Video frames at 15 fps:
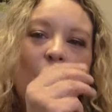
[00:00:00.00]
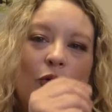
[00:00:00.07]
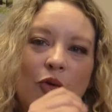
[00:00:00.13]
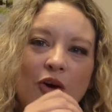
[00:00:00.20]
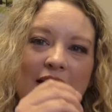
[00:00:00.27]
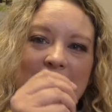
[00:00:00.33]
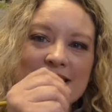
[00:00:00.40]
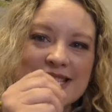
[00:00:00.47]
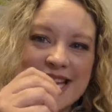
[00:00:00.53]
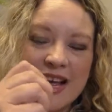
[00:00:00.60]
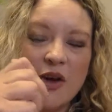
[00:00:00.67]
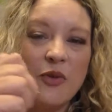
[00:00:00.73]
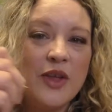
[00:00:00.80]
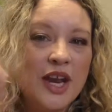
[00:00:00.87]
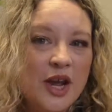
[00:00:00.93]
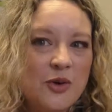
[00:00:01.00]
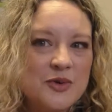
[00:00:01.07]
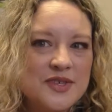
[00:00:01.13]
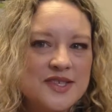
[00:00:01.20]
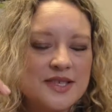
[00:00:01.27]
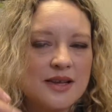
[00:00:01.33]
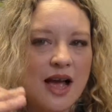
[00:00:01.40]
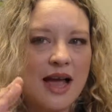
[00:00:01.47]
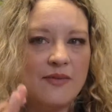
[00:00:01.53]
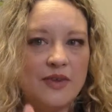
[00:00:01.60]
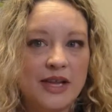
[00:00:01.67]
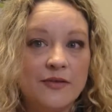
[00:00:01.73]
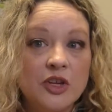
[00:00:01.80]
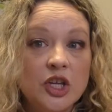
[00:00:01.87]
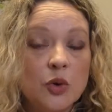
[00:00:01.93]
Write down the notes. I've
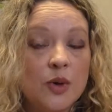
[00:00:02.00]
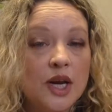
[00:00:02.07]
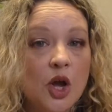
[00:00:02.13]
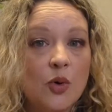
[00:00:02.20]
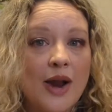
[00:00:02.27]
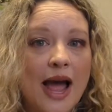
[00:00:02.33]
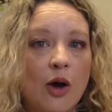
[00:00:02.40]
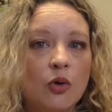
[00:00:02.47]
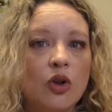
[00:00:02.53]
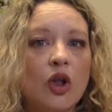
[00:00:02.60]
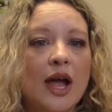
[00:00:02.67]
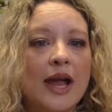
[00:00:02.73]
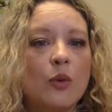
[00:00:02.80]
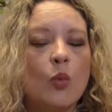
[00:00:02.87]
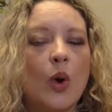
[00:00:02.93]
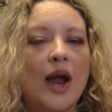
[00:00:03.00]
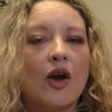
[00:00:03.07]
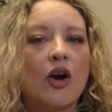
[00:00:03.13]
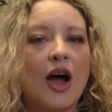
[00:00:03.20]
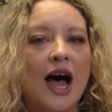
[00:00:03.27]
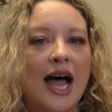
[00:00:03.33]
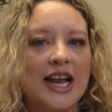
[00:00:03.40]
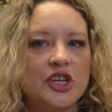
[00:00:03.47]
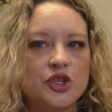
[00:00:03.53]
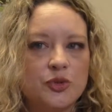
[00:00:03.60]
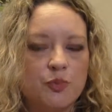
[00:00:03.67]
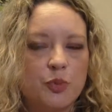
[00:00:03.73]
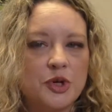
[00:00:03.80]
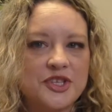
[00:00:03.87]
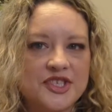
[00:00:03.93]
given you a note outline where I
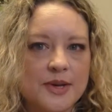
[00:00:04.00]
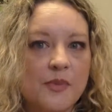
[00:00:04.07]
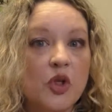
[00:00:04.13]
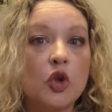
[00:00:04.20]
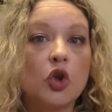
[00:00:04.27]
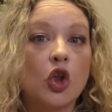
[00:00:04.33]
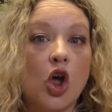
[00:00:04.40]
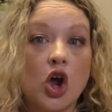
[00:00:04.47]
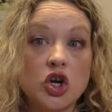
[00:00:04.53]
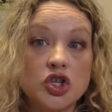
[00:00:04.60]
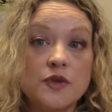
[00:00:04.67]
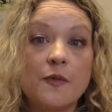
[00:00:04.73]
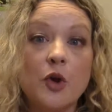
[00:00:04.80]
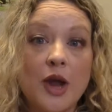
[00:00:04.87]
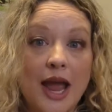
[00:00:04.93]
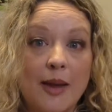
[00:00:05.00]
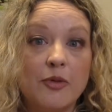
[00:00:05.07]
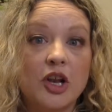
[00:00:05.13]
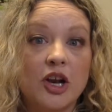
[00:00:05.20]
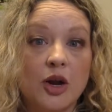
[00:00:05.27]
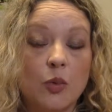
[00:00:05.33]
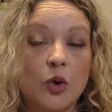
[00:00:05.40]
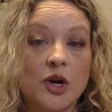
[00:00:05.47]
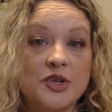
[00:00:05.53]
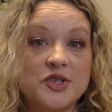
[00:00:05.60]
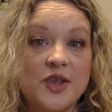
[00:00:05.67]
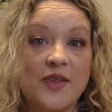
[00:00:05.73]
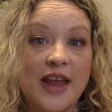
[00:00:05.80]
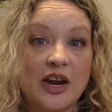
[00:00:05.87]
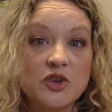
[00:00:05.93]
put some of the larger vocabulary words
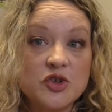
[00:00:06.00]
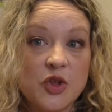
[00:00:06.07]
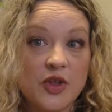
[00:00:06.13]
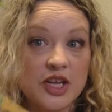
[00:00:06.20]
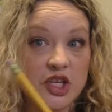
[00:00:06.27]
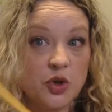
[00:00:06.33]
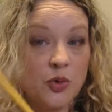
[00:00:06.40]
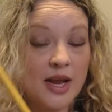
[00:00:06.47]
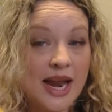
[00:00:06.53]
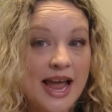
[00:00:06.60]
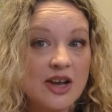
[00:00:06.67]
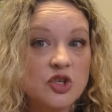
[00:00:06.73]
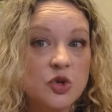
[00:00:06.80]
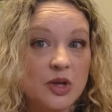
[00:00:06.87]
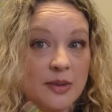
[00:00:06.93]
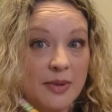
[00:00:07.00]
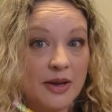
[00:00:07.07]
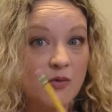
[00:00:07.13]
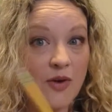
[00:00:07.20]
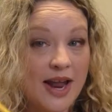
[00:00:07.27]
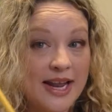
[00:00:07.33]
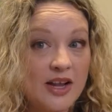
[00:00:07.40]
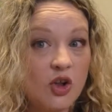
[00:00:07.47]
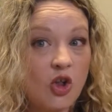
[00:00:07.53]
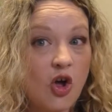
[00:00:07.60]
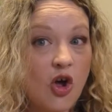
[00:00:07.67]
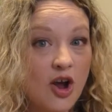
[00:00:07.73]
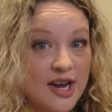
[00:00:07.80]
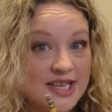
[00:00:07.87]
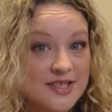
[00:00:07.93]
in there so that you can actually be writing
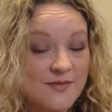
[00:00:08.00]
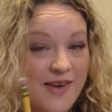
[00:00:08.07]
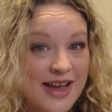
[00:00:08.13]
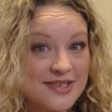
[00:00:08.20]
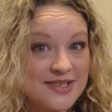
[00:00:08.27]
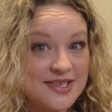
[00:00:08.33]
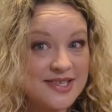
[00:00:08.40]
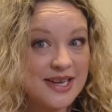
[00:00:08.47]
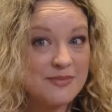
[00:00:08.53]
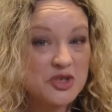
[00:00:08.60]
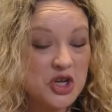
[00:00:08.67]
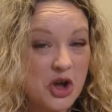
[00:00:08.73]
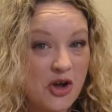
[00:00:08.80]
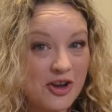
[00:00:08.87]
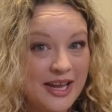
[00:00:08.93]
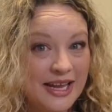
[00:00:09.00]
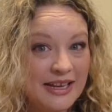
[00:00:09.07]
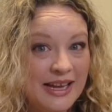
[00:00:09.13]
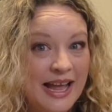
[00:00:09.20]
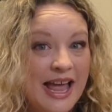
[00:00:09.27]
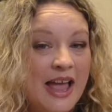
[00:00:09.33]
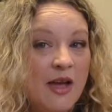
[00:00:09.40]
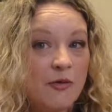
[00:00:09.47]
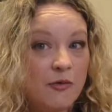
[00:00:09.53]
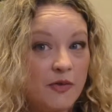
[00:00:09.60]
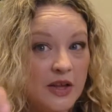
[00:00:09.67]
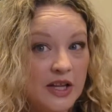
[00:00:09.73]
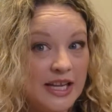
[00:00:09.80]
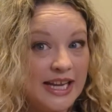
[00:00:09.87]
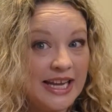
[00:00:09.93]
along as fast as I'm talking,
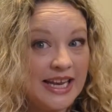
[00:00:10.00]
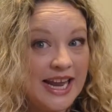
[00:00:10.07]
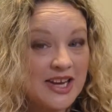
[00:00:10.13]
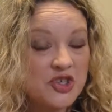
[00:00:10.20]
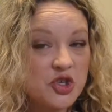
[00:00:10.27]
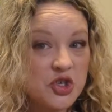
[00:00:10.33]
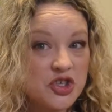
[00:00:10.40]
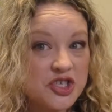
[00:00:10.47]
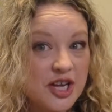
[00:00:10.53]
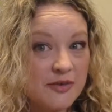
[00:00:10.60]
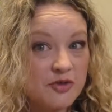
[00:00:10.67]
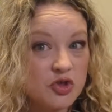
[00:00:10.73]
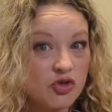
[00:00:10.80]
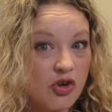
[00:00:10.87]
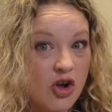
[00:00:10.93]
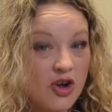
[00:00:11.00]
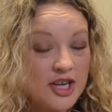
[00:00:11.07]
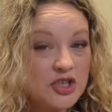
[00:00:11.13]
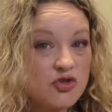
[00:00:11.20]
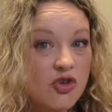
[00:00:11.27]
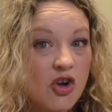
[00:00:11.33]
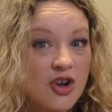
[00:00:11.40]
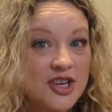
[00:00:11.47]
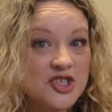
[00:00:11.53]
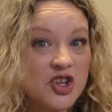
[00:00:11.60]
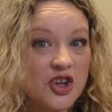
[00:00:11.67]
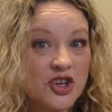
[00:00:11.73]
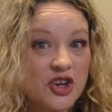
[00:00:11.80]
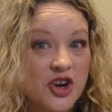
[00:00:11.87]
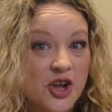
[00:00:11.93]
filling in extra stuff, drawing drawings
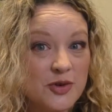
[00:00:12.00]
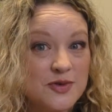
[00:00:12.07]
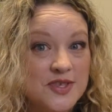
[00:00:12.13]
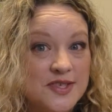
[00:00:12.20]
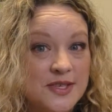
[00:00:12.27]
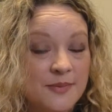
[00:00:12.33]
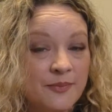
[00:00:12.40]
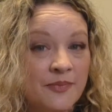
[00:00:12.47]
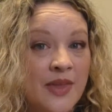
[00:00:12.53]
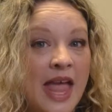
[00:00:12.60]
on your notes.